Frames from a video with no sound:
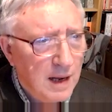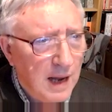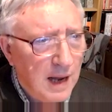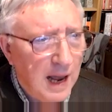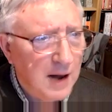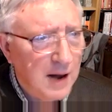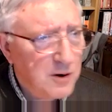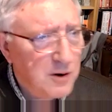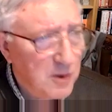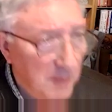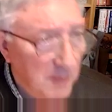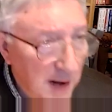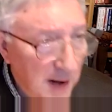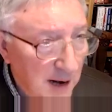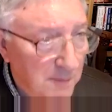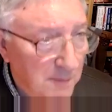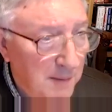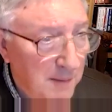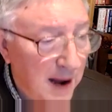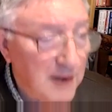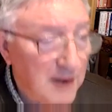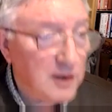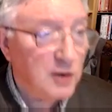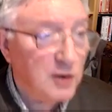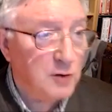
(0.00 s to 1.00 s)
And to make
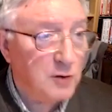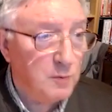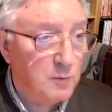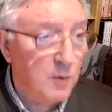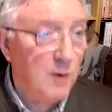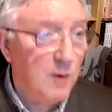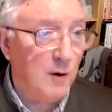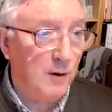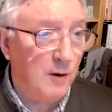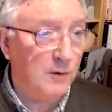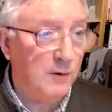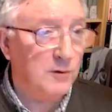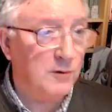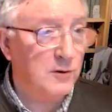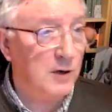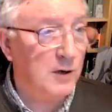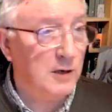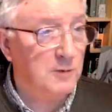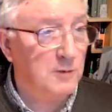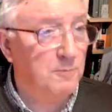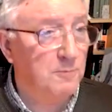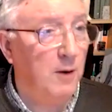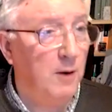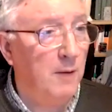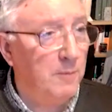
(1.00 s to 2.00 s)
matters worse,
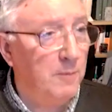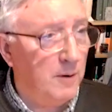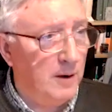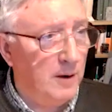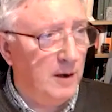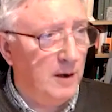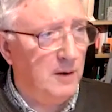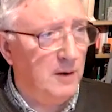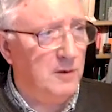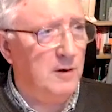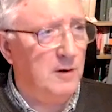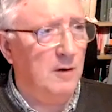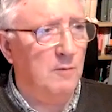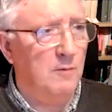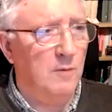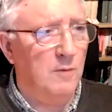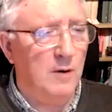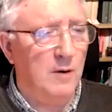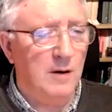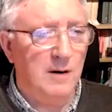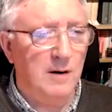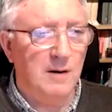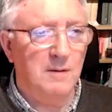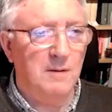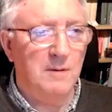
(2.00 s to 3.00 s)
its population
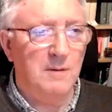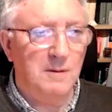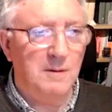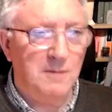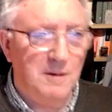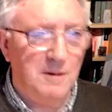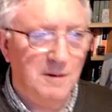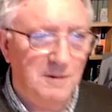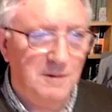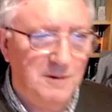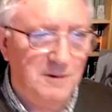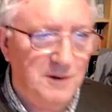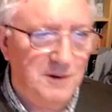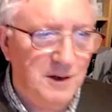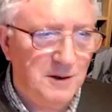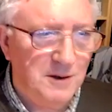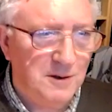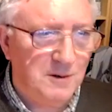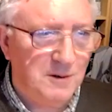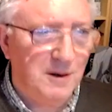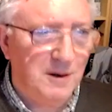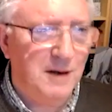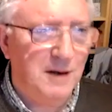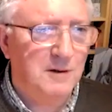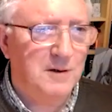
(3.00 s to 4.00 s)
where Jesus
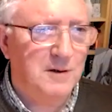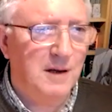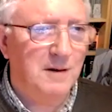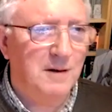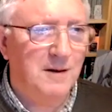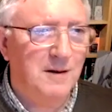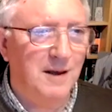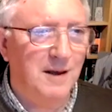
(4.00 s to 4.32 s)
Christ said,